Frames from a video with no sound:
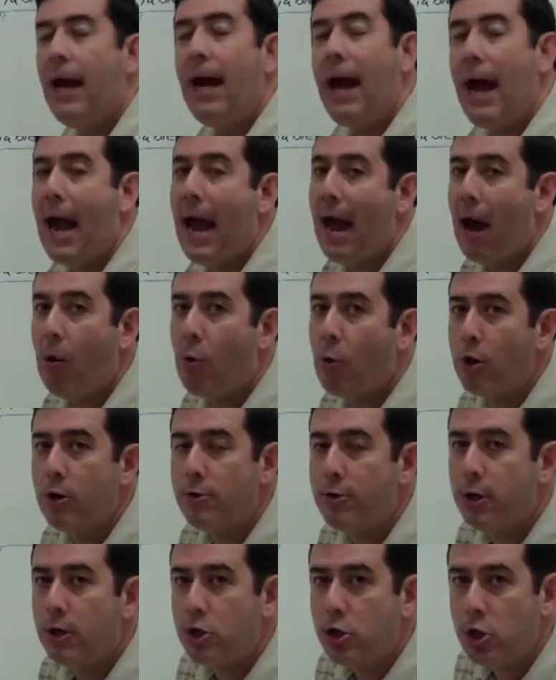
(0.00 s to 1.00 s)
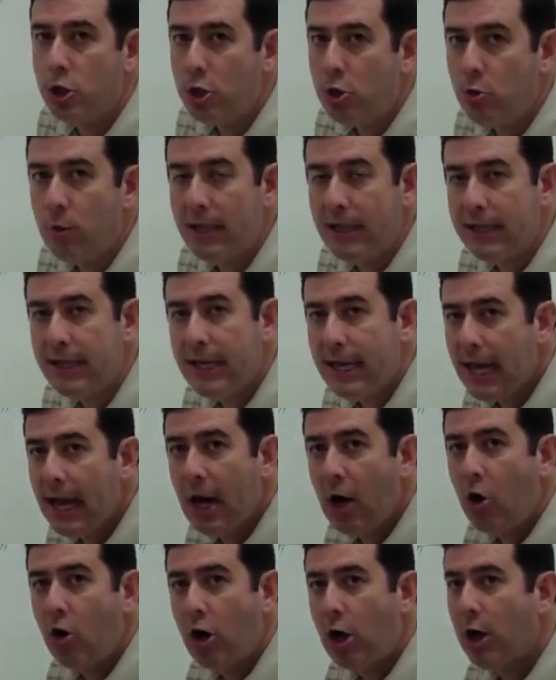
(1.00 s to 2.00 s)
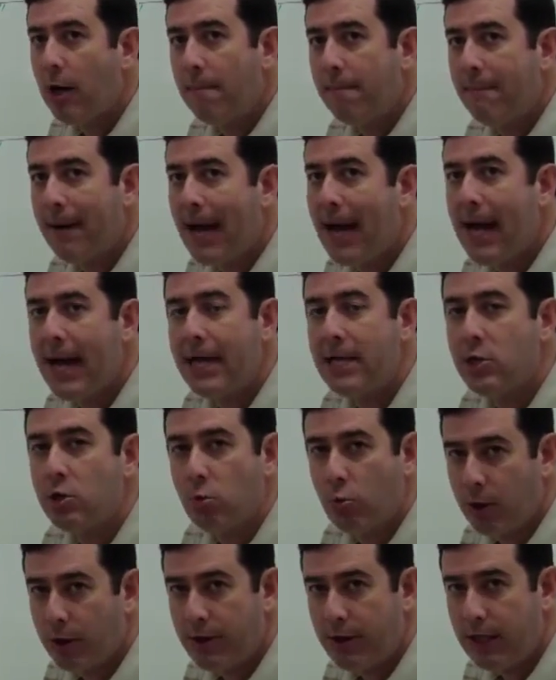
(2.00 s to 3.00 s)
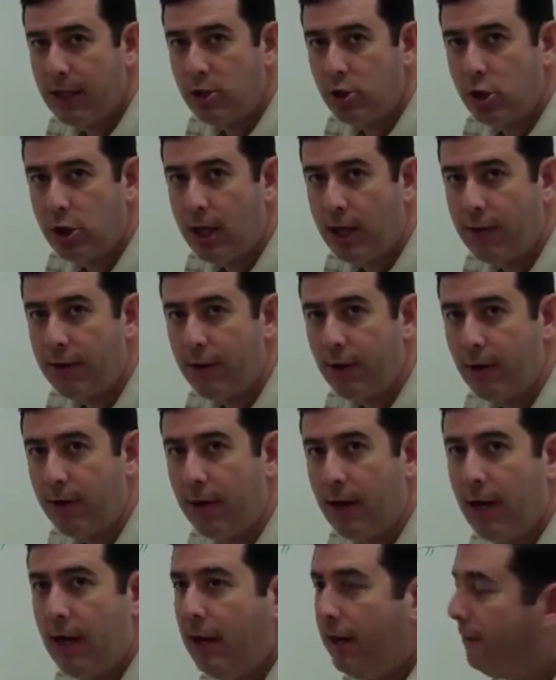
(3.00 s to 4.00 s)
How are the 2 and the L combined with each other?